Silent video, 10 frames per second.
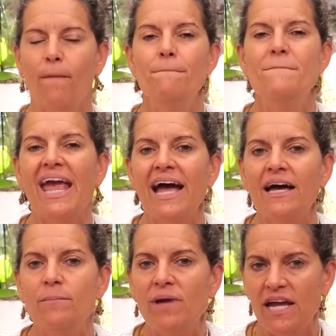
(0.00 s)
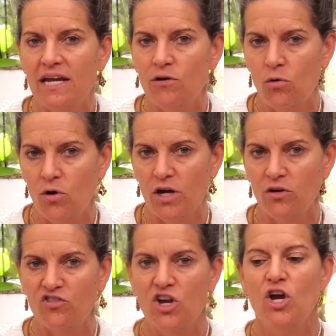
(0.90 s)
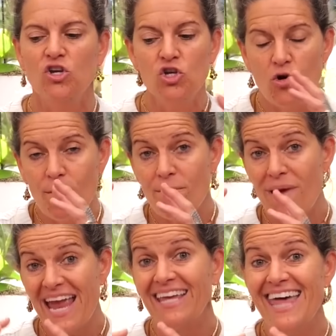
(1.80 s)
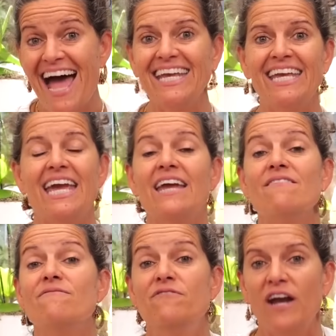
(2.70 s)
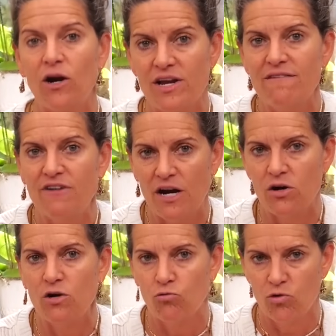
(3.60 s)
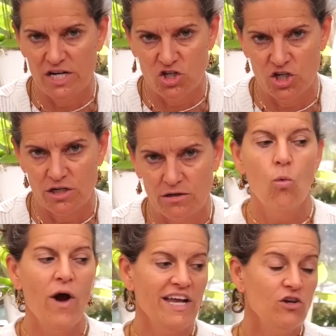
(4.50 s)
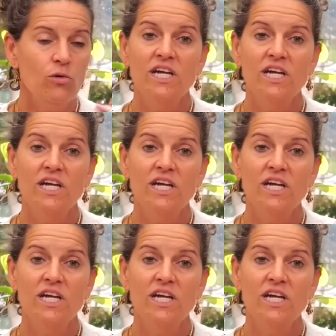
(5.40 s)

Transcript: man made oils, you make that gate very, very rigid. When you